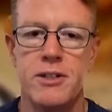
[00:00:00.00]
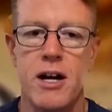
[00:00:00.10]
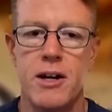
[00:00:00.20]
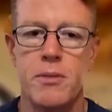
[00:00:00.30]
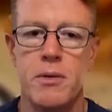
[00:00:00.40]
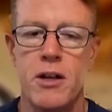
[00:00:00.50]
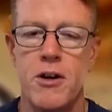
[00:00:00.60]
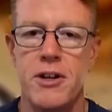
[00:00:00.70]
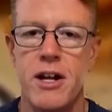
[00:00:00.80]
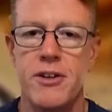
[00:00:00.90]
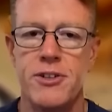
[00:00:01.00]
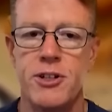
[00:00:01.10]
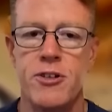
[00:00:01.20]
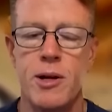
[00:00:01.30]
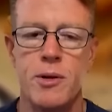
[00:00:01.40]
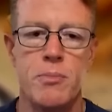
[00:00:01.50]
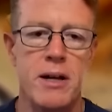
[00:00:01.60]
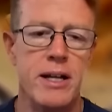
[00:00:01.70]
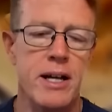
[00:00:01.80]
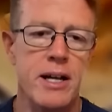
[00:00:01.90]
Dr. Malone, and others, agree with
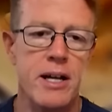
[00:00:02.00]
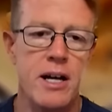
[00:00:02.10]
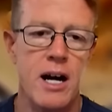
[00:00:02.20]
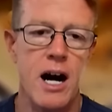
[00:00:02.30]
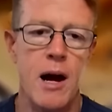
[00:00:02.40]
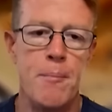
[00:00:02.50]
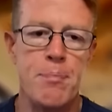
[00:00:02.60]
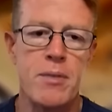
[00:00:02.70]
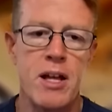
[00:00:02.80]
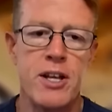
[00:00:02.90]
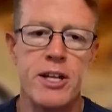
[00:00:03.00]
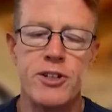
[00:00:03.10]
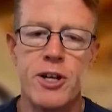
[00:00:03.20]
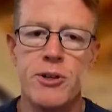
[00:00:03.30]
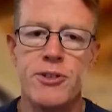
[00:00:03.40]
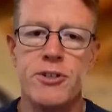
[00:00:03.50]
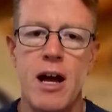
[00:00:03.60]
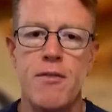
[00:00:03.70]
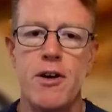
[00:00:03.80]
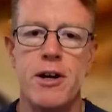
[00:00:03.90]
me. The excuses
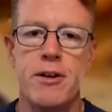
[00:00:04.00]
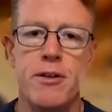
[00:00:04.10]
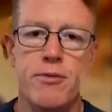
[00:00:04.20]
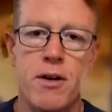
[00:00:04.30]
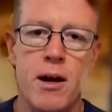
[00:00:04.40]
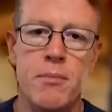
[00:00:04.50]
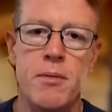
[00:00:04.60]
I've heard from